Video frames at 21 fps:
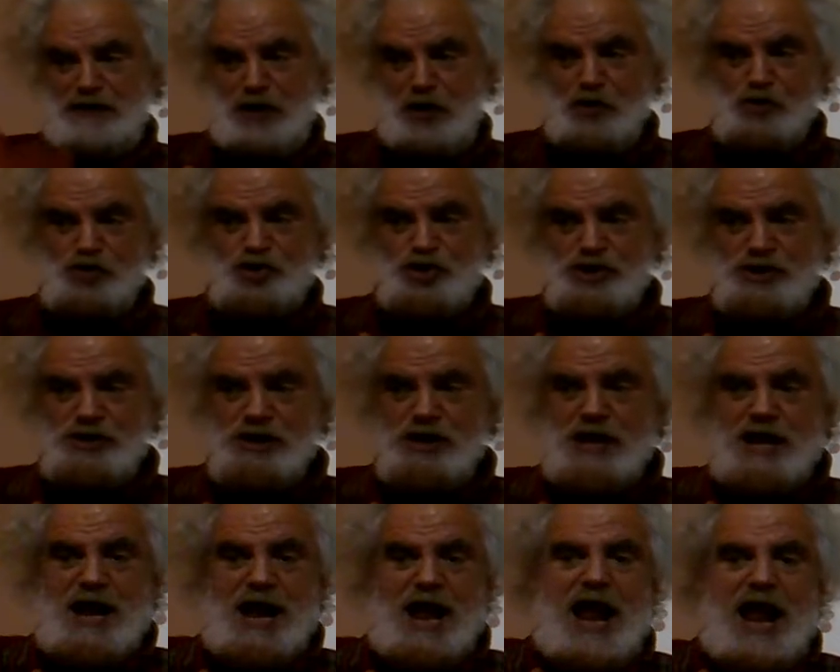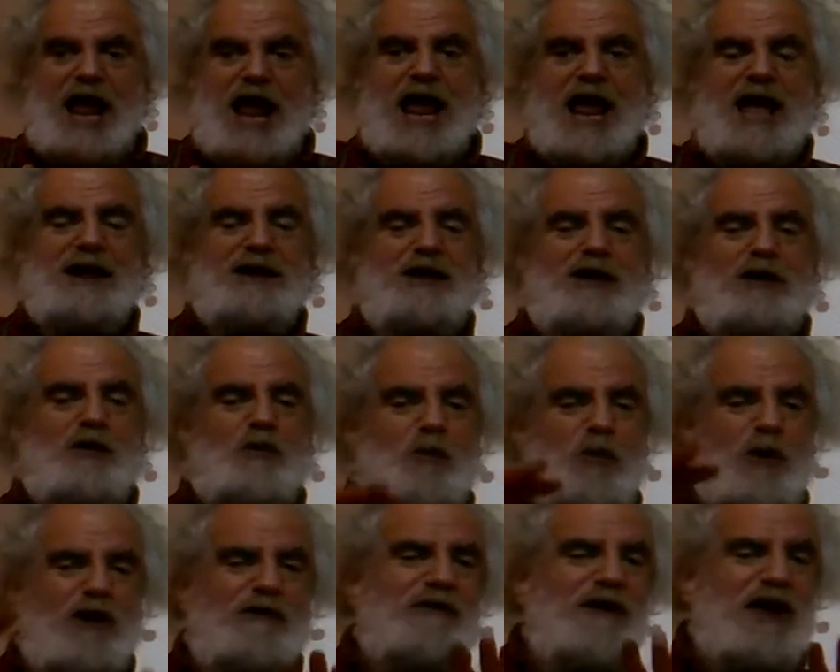ocean. And
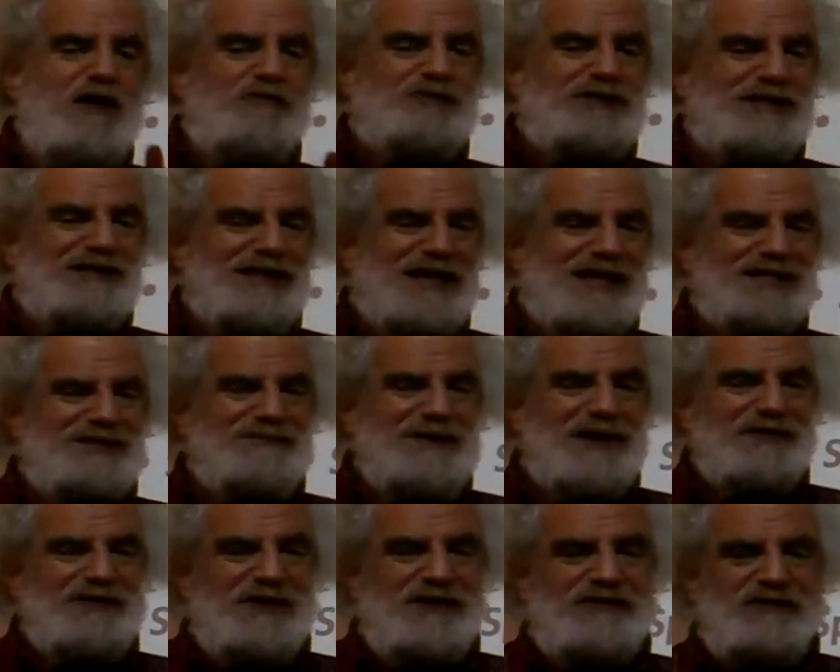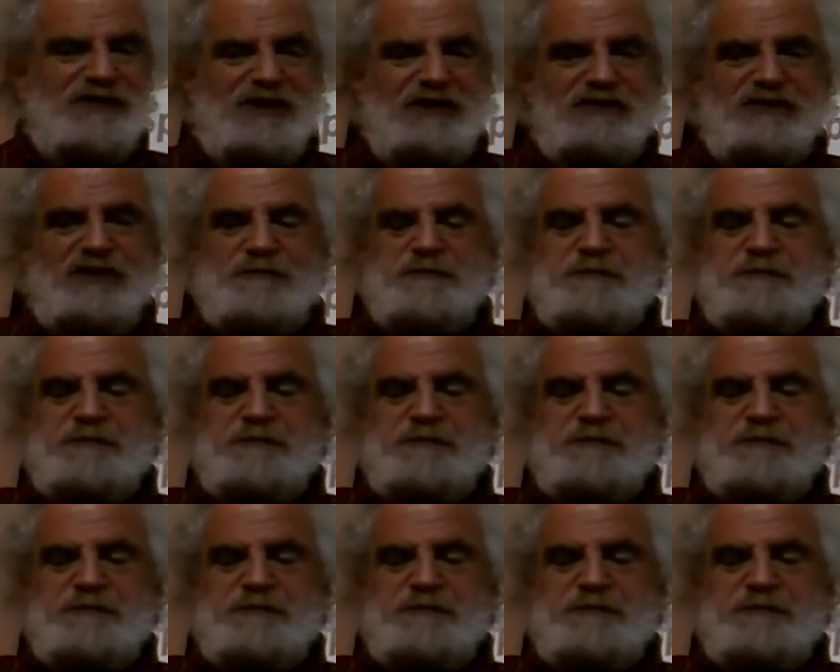one of the interesting things about this is